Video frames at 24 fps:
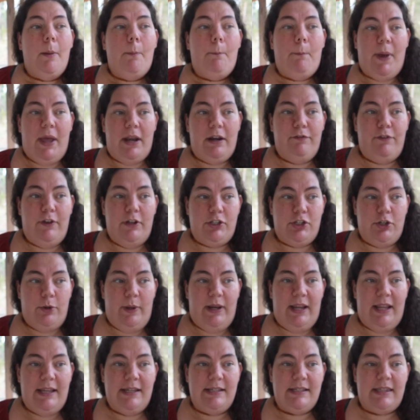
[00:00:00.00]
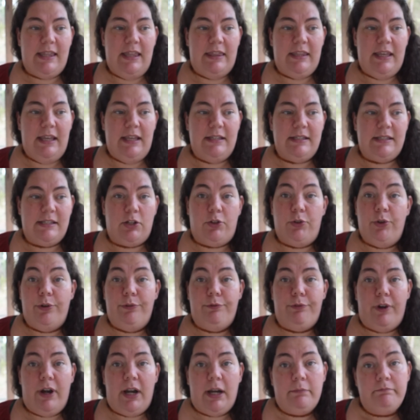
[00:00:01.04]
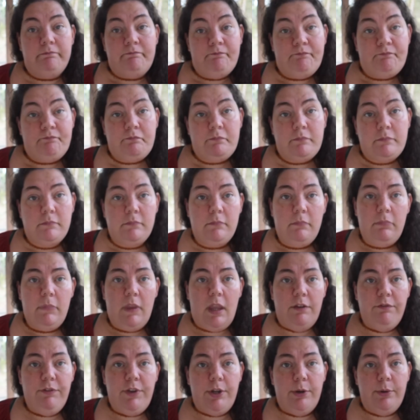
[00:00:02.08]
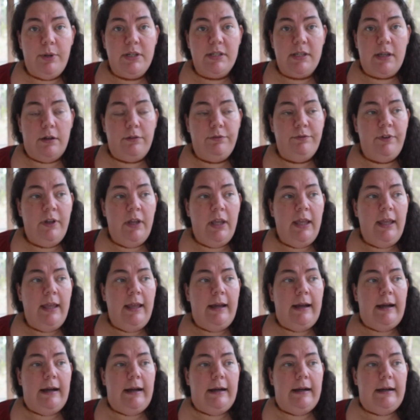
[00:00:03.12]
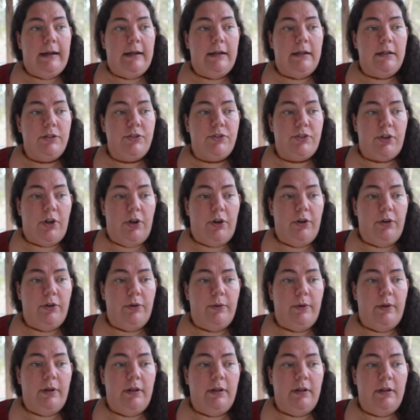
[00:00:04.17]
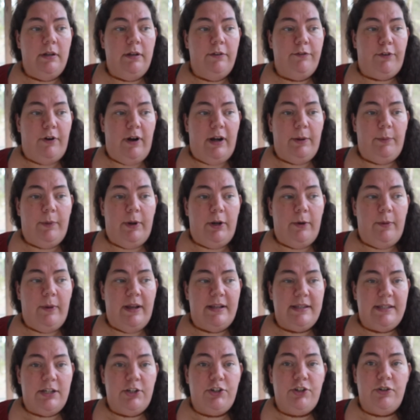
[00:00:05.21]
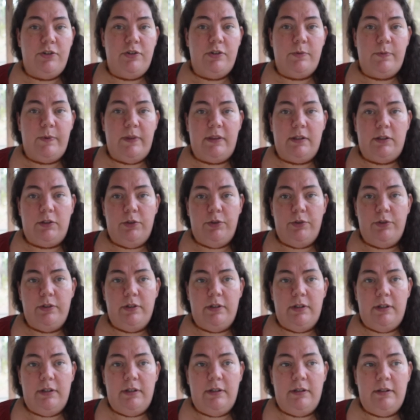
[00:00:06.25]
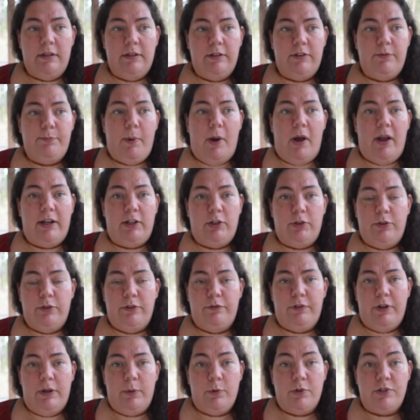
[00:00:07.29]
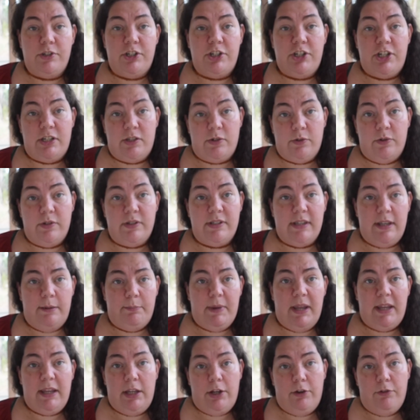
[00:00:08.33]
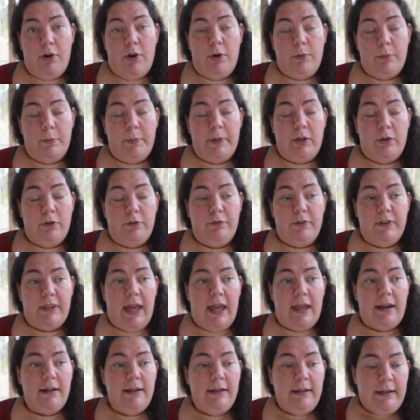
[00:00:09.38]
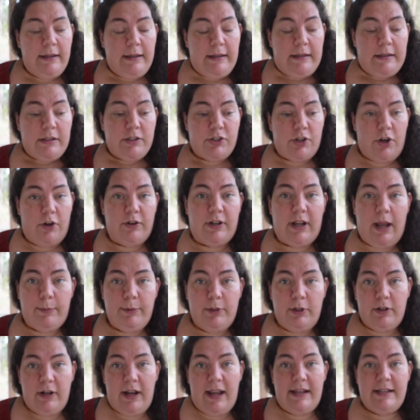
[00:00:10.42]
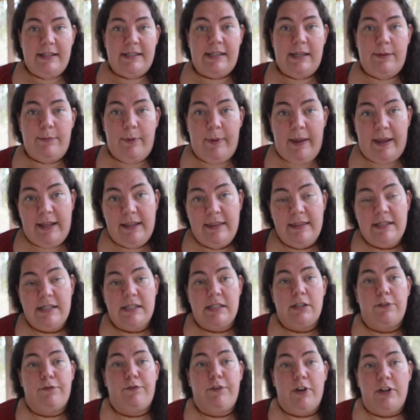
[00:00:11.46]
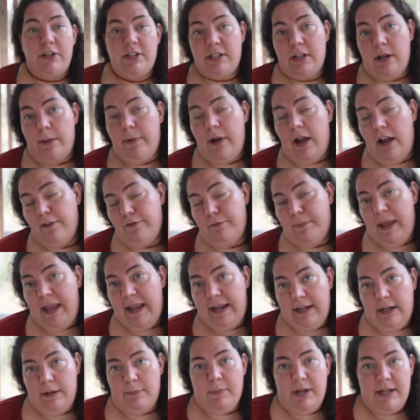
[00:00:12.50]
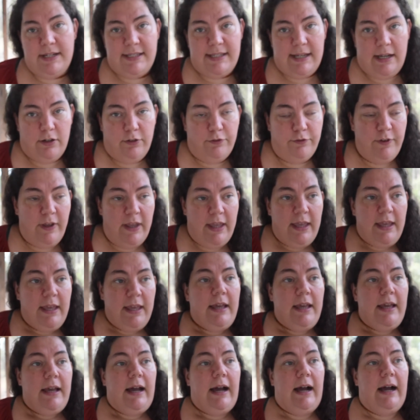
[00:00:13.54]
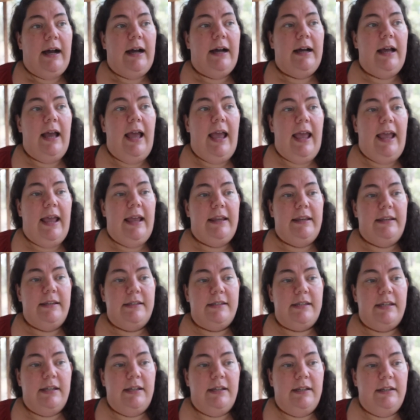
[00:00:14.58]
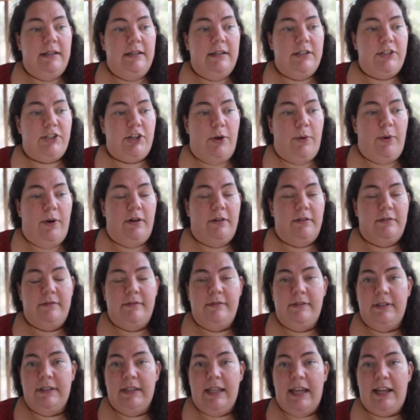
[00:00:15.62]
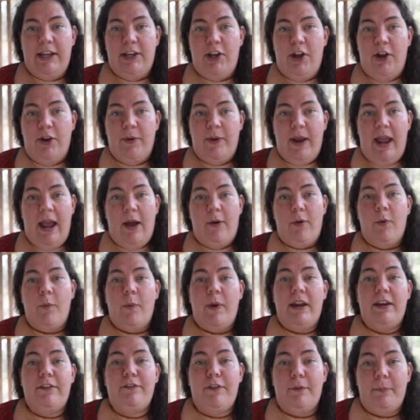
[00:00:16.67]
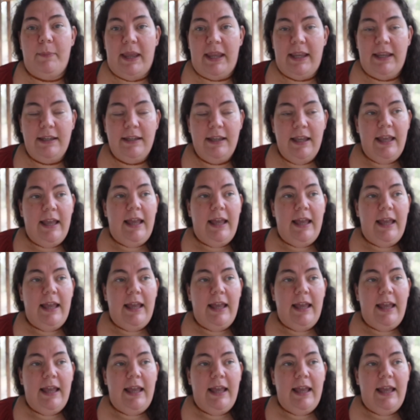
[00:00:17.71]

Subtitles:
benefit to it is that it's gluten-free if you do it yourself. So for anyone who has issues with gluten, buying gluten-free Worcestershire sauce, then making your own will be good for that. So come along and see me make it. This is the first time I've made it myself. And so I'll let you know how it went for me.